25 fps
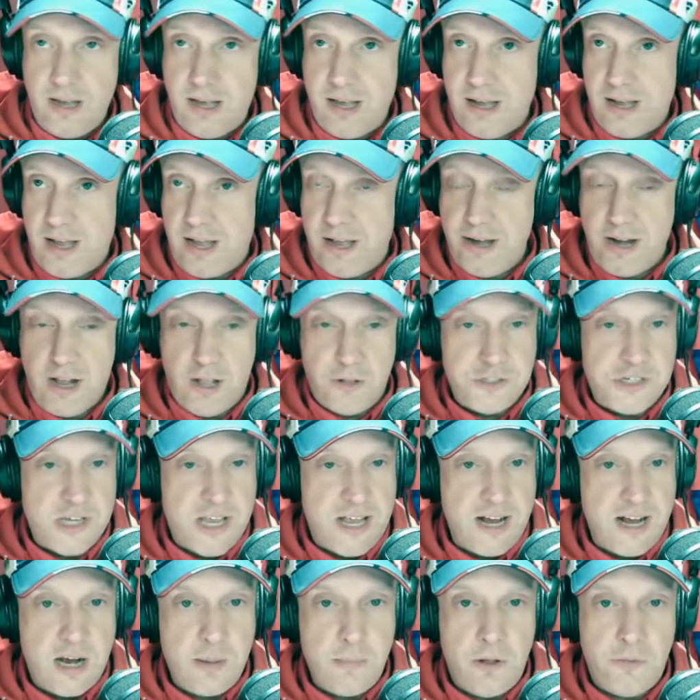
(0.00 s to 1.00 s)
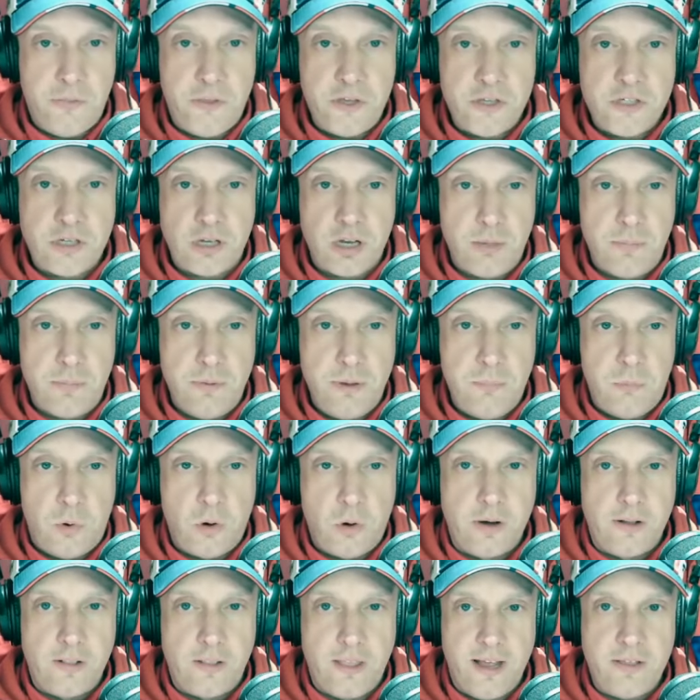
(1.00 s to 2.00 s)
and I'll talk about this a little bit
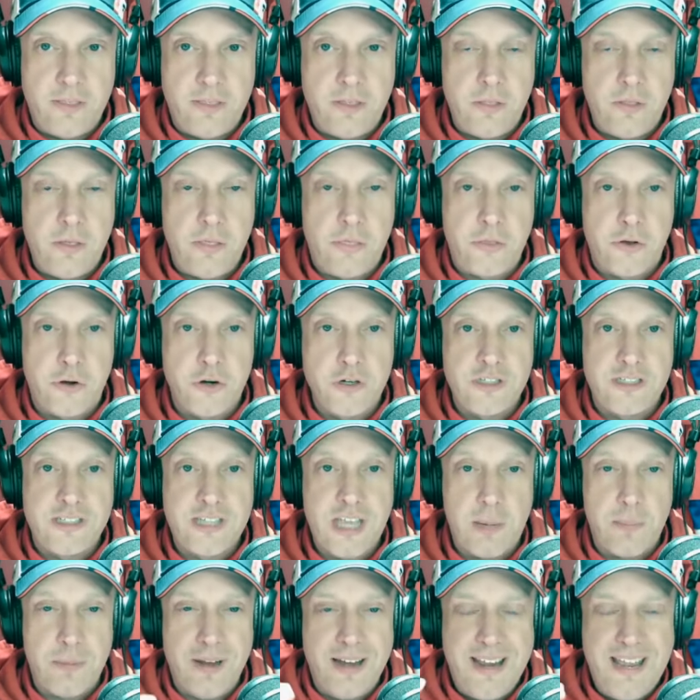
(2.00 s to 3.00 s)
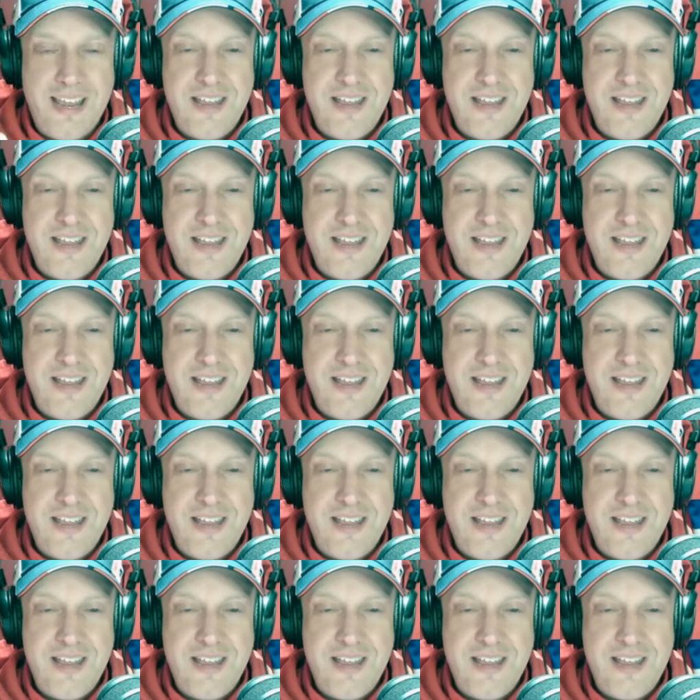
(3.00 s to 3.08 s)
more in length in the third segment.